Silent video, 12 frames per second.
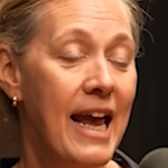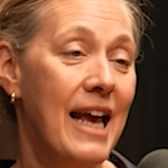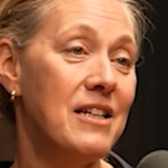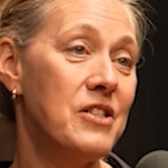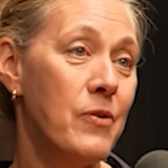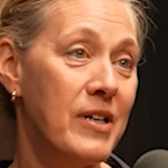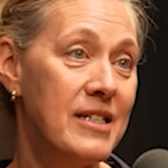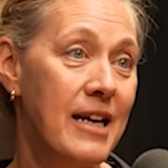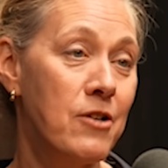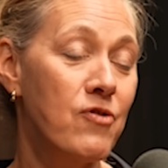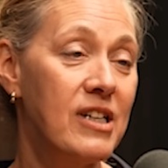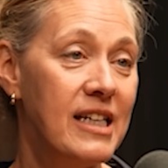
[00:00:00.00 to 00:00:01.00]
And so,
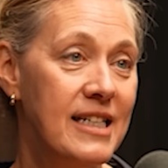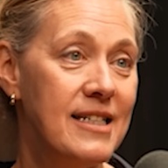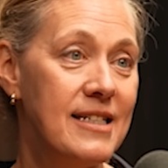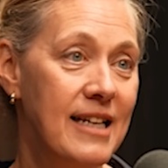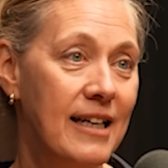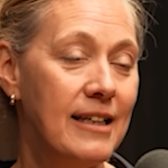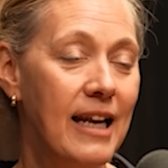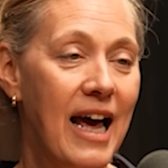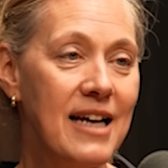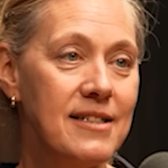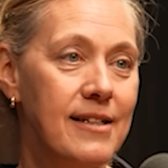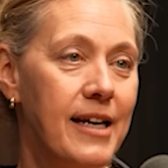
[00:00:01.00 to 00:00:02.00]
extended release is that it
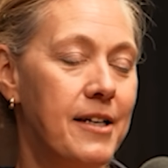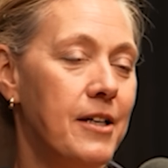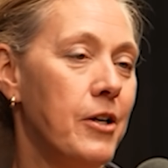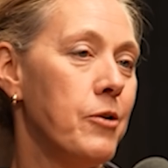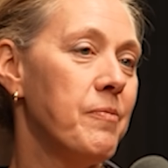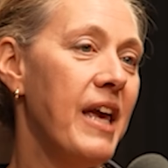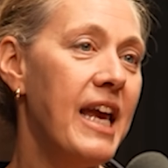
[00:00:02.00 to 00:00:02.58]
lasts like, you know,